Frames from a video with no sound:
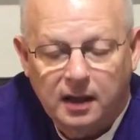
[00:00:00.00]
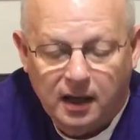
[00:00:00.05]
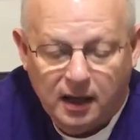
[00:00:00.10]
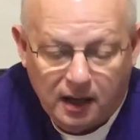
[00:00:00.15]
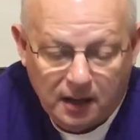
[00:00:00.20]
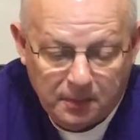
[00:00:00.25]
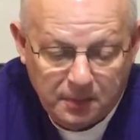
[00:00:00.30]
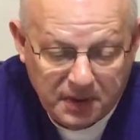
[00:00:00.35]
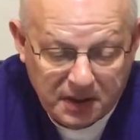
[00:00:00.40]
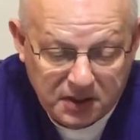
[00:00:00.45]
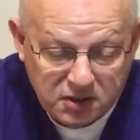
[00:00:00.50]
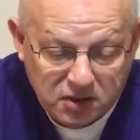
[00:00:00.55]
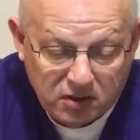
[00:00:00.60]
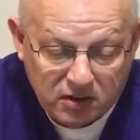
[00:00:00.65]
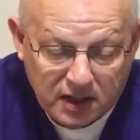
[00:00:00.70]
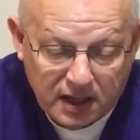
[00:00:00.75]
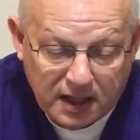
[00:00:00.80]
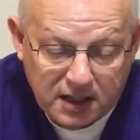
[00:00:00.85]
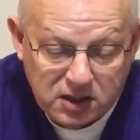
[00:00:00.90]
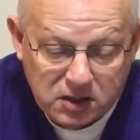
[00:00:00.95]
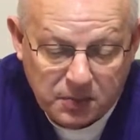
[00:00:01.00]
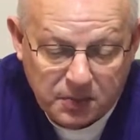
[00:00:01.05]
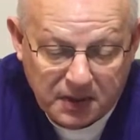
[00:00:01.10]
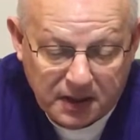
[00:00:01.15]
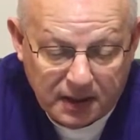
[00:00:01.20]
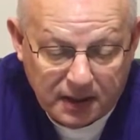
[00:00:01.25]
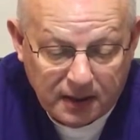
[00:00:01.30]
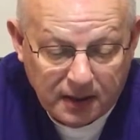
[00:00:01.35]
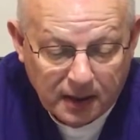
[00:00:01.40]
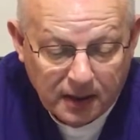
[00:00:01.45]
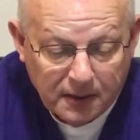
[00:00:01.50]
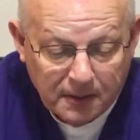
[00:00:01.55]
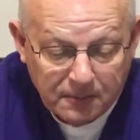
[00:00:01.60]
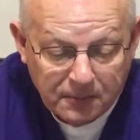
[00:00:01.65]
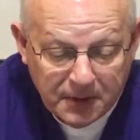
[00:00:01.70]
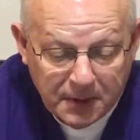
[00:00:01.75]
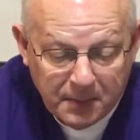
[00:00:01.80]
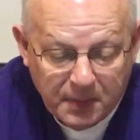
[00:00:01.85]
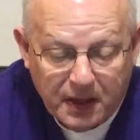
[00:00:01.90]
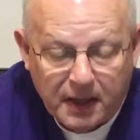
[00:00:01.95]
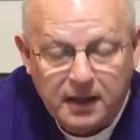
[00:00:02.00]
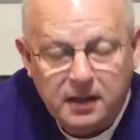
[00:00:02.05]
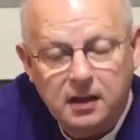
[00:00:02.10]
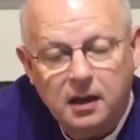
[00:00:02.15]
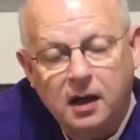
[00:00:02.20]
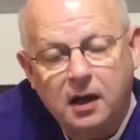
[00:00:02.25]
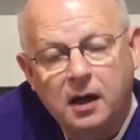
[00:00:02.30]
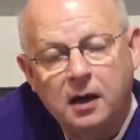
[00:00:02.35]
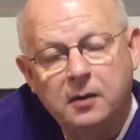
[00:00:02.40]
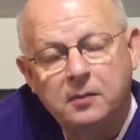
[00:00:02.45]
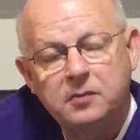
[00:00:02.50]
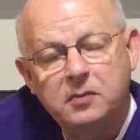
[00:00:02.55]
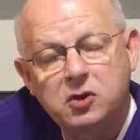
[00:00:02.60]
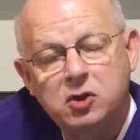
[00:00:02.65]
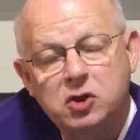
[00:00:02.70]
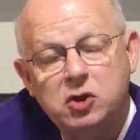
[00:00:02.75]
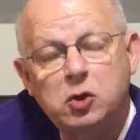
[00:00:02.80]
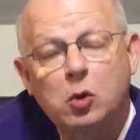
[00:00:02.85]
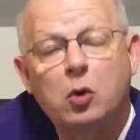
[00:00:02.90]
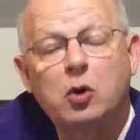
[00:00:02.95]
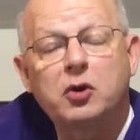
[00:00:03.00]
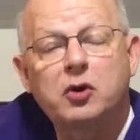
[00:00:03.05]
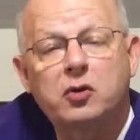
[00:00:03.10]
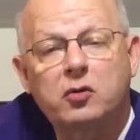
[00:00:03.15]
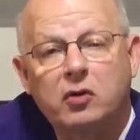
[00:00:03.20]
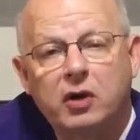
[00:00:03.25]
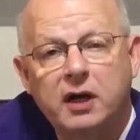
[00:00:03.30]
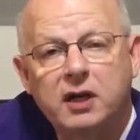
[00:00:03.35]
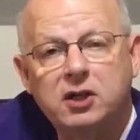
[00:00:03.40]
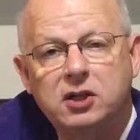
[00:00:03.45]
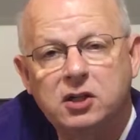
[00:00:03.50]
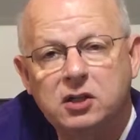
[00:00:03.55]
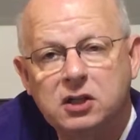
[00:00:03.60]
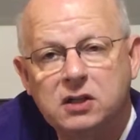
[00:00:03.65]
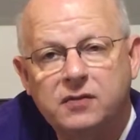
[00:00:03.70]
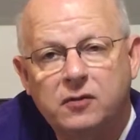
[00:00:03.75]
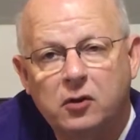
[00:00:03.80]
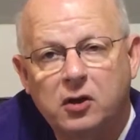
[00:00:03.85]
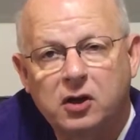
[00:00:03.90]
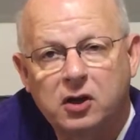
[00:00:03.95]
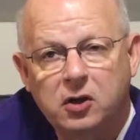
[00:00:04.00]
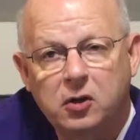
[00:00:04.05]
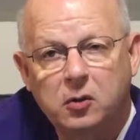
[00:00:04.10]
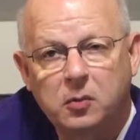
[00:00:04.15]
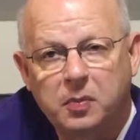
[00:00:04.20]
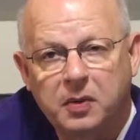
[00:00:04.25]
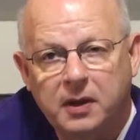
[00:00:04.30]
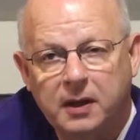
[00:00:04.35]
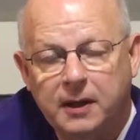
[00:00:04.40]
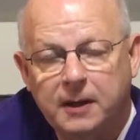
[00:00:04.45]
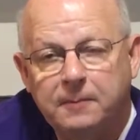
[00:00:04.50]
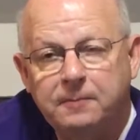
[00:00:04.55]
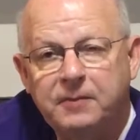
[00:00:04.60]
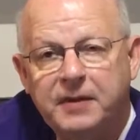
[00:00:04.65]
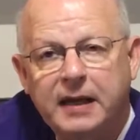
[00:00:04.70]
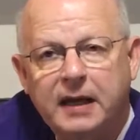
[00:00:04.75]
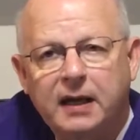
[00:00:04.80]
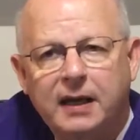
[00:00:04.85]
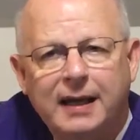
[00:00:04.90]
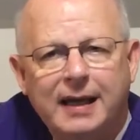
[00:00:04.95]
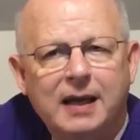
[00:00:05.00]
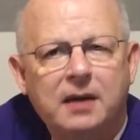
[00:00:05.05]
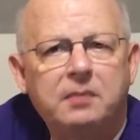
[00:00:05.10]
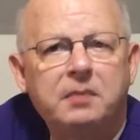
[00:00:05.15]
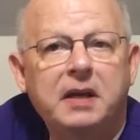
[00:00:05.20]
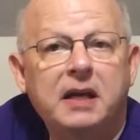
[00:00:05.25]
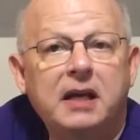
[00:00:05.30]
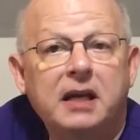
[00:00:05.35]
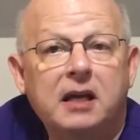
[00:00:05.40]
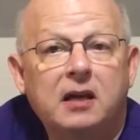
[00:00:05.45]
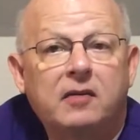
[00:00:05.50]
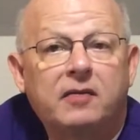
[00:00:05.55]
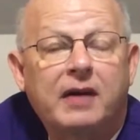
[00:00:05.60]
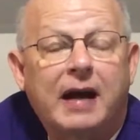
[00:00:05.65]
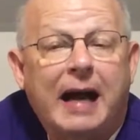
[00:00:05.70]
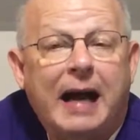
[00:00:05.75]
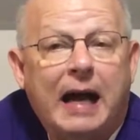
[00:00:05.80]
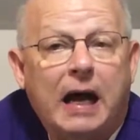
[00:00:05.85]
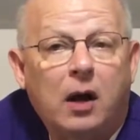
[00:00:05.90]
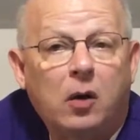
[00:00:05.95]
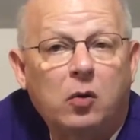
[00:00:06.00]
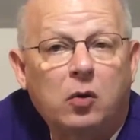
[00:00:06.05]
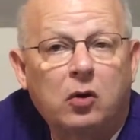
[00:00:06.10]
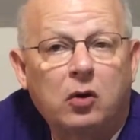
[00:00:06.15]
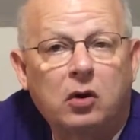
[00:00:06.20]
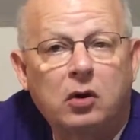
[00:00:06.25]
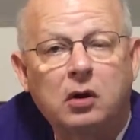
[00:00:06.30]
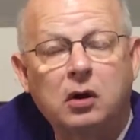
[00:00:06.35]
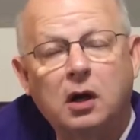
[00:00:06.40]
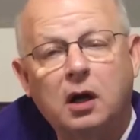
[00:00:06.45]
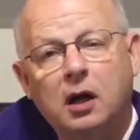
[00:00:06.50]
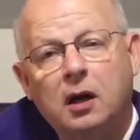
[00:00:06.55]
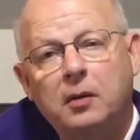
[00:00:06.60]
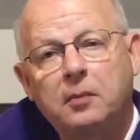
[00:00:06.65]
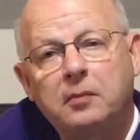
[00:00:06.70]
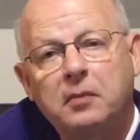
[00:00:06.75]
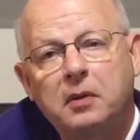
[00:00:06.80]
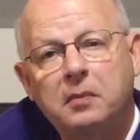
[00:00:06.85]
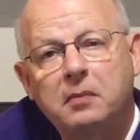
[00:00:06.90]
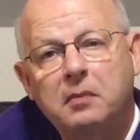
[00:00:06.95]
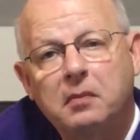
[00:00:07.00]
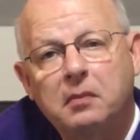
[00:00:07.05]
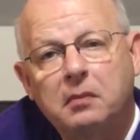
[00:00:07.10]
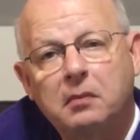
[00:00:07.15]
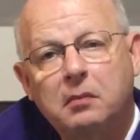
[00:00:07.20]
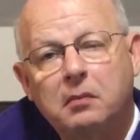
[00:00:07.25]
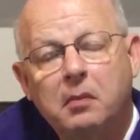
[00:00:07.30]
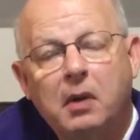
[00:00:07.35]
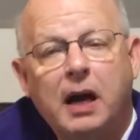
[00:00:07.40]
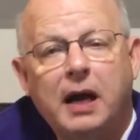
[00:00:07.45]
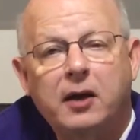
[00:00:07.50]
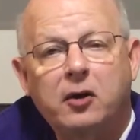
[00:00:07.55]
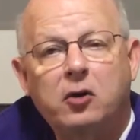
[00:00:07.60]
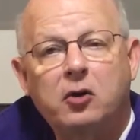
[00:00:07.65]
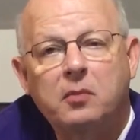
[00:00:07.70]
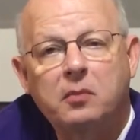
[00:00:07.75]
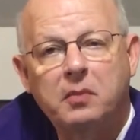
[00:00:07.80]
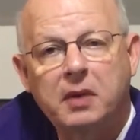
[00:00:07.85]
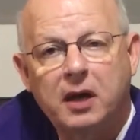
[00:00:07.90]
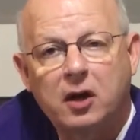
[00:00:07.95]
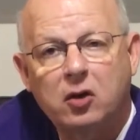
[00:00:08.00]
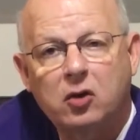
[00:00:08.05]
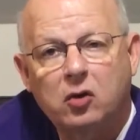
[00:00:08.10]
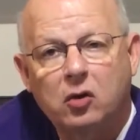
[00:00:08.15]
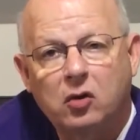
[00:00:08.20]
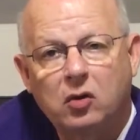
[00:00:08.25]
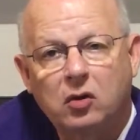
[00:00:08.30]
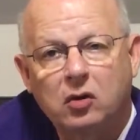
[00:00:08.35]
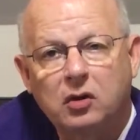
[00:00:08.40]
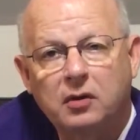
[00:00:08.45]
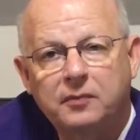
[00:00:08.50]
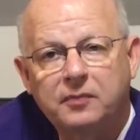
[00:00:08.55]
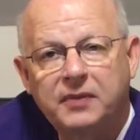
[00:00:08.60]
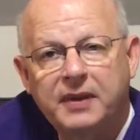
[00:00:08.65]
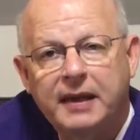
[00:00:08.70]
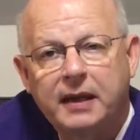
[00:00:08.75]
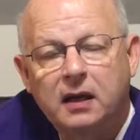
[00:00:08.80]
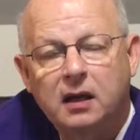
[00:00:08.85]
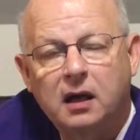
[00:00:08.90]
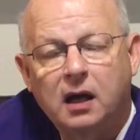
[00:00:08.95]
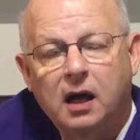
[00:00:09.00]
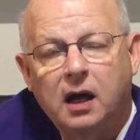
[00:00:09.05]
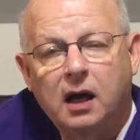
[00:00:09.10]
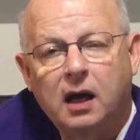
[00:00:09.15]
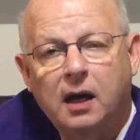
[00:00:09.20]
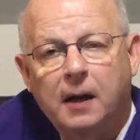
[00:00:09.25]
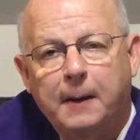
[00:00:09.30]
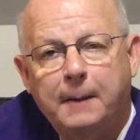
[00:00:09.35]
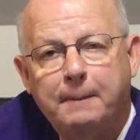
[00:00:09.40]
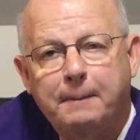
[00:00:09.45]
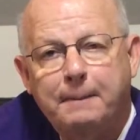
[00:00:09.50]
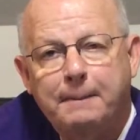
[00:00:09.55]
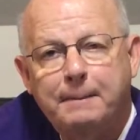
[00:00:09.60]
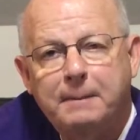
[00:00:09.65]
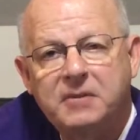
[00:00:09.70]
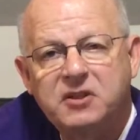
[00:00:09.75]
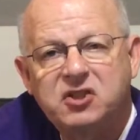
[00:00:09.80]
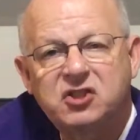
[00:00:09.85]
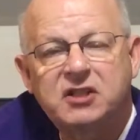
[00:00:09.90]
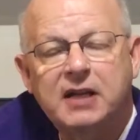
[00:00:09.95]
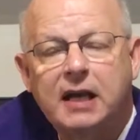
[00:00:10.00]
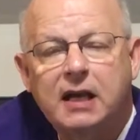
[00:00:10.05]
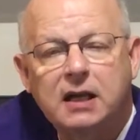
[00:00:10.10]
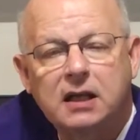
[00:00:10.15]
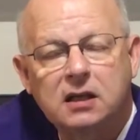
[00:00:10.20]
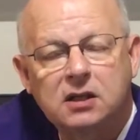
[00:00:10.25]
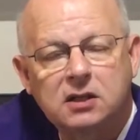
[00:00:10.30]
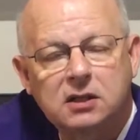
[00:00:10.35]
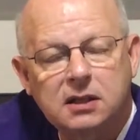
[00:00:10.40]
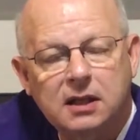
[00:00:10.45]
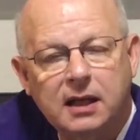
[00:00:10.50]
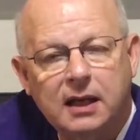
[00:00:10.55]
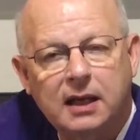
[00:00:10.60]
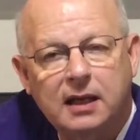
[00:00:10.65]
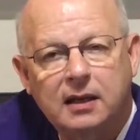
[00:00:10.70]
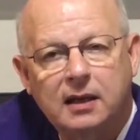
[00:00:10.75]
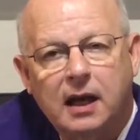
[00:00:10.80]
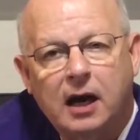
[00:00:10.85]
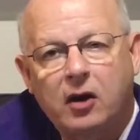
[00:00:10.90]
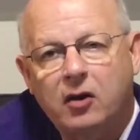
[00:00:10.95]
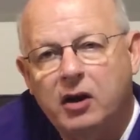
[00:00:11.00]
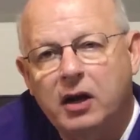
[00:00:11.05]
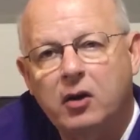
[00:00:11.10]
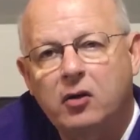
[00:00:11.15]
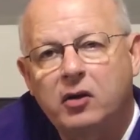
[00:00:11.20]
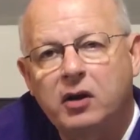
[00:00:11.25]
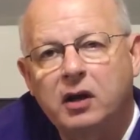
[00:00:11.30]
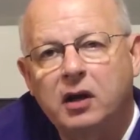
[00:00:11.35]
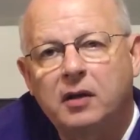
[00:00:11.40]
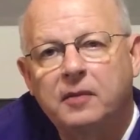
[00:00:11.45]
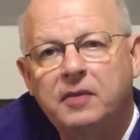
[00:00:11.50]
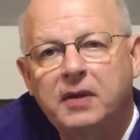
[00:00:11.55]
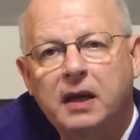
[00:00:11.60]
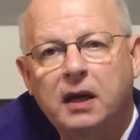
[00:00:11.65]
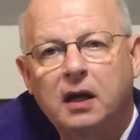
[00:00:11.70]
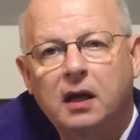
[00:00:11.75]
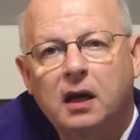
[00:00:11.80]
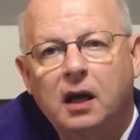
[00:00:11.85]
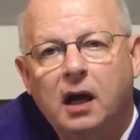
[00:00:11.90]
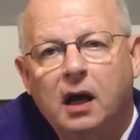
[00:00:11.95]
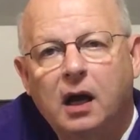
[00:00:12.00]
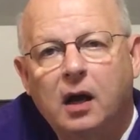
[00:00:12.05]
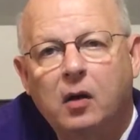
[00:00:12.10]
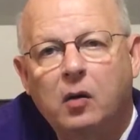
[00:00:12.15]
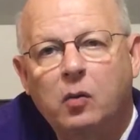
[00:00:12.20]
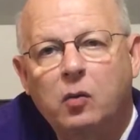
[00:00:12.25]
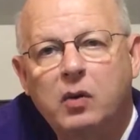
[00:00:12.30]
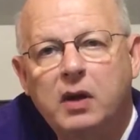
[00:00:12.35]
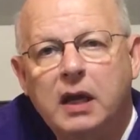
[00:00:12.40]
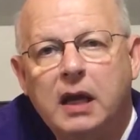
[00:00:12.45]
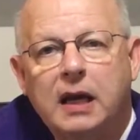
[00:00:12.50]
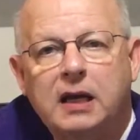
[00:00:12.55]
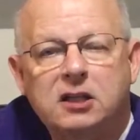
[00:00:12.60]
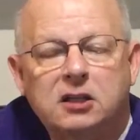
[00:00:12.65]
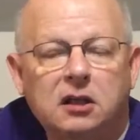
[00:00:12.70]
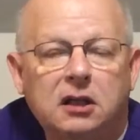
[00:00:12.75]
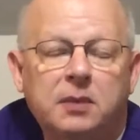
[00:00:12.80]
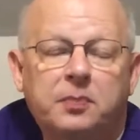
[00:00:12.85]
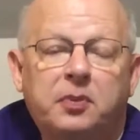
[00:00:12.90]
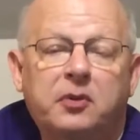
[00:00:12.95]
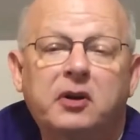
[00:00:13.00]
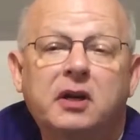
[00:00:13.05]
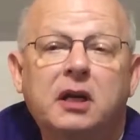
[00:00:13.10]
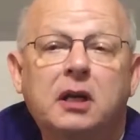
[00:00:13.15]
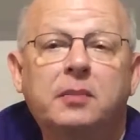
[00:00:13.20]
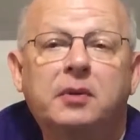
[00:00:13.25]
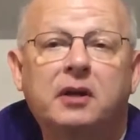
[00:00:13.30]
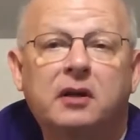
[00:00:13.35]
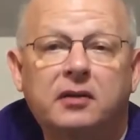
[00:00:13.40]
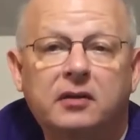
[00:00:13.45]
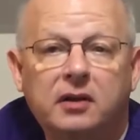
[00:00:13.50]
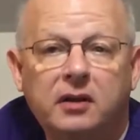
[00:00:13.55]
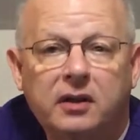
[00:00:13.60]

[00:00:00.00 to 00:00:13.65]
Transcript: benzodiazepine. But short durations for acute pain. In many of our minor medical settings in our area, we actually prohibit